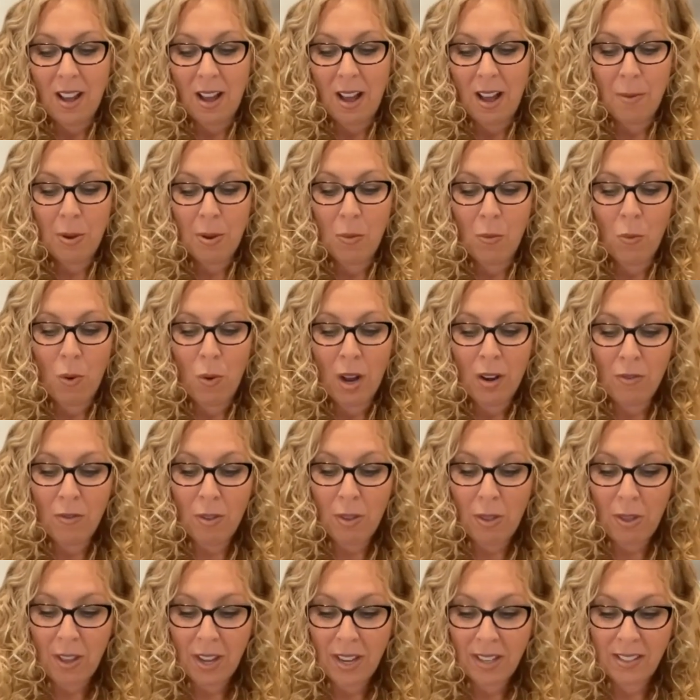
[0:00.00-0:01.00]
I mean, one of
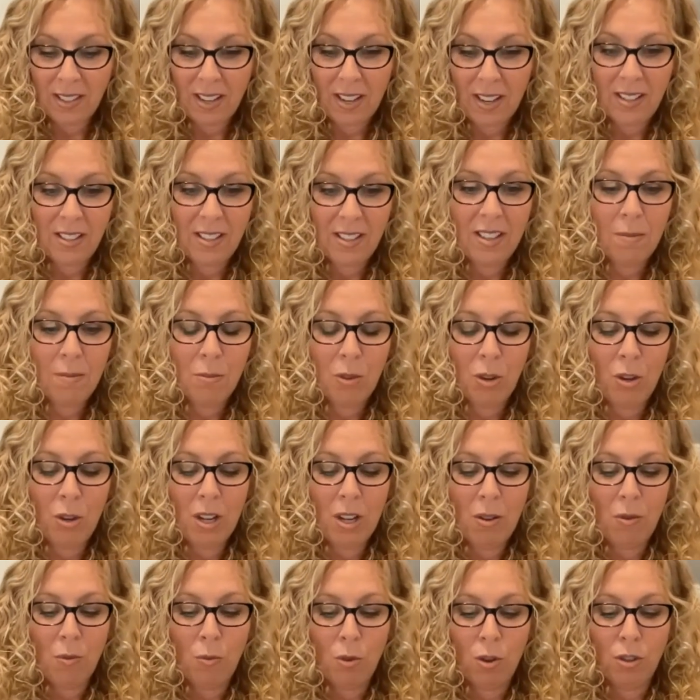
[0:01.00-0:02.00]
the things I did,
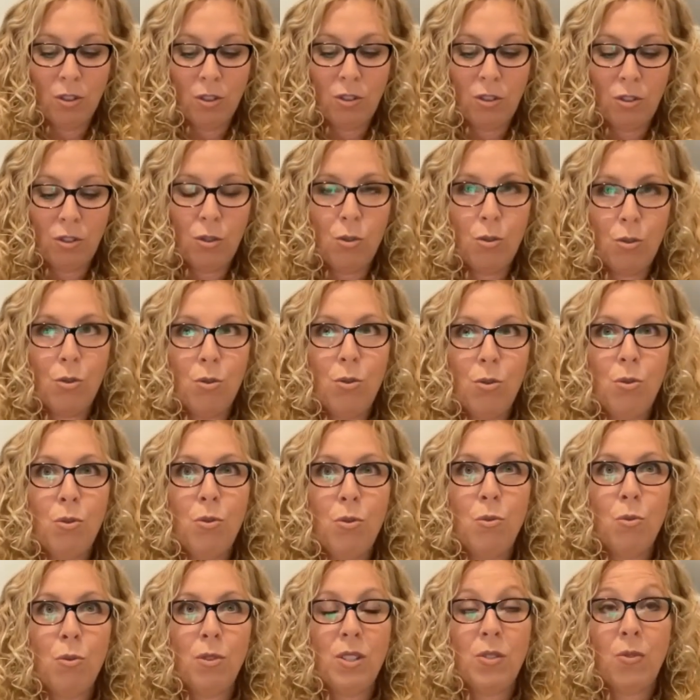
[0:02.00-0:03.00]
Molly,
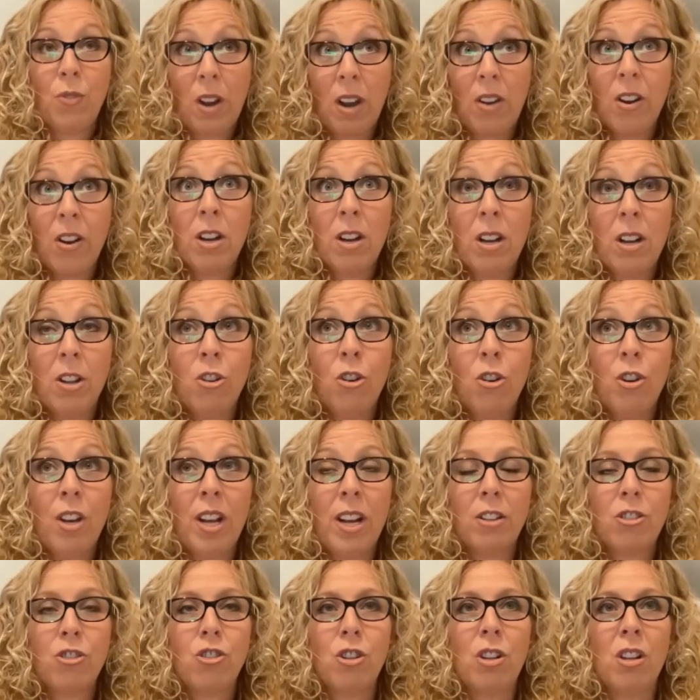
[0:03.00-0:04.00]
was very early on,
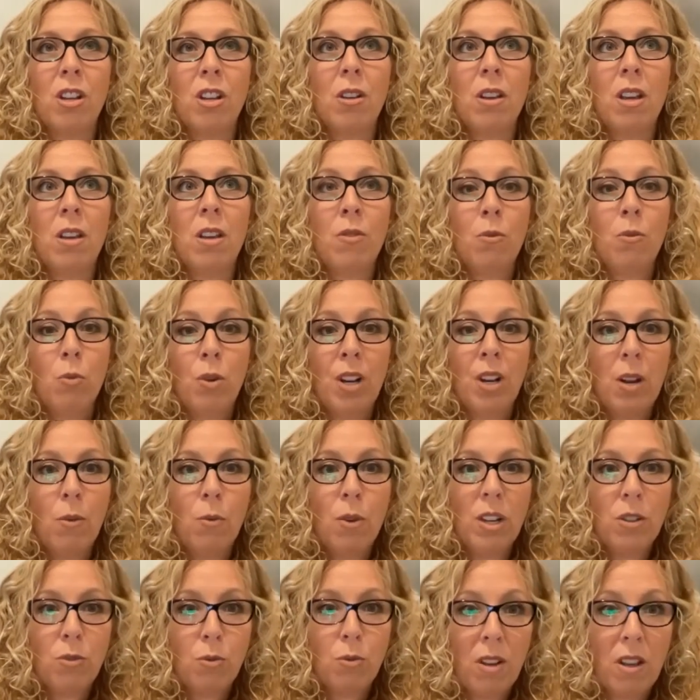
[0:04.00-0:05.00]
actually, even when I
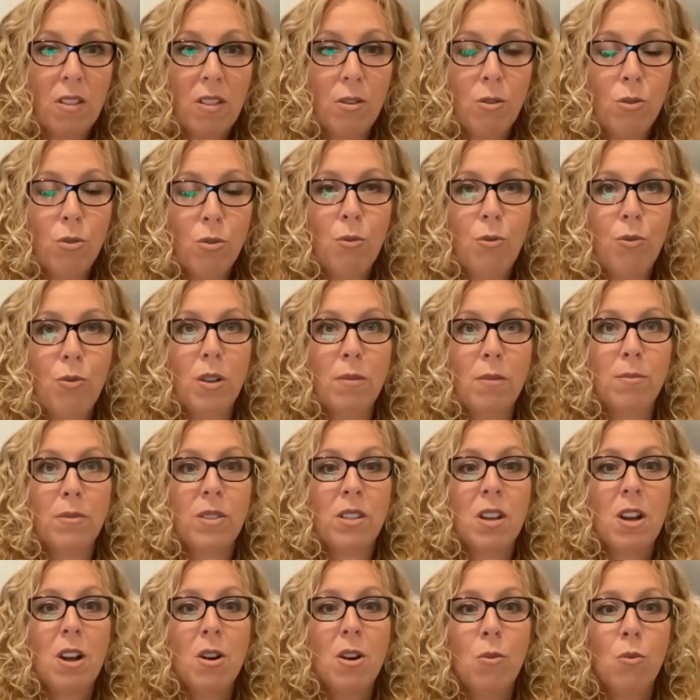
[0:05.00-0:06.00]
worked with other law firms,
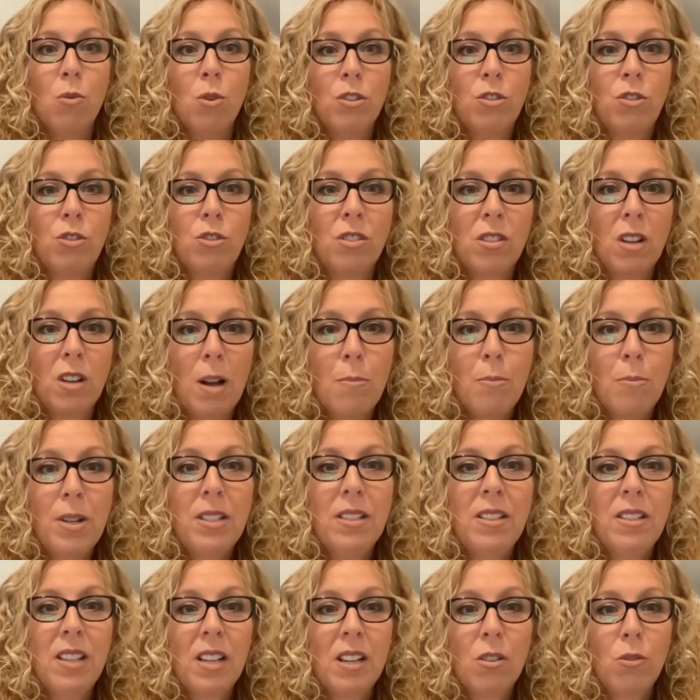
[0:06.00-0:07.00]
was to start
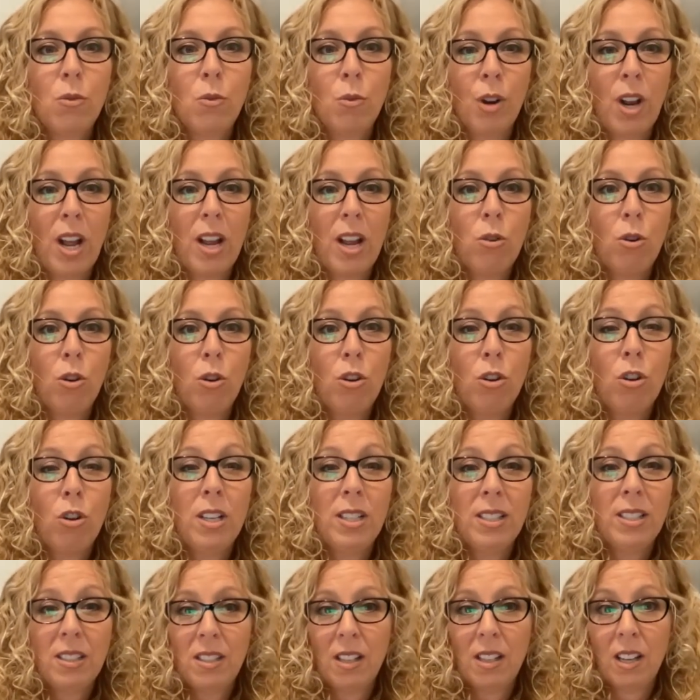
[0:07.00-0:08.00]
building what I call a
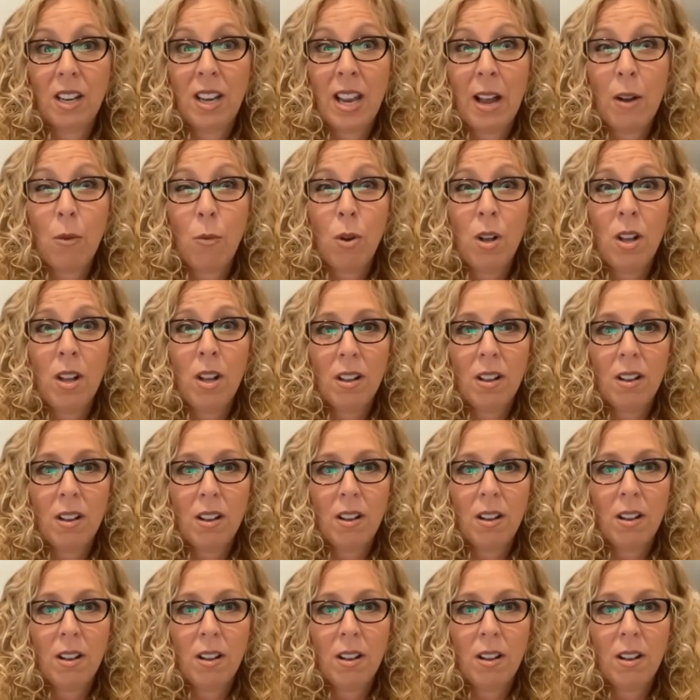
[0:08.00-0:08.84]
holistic network.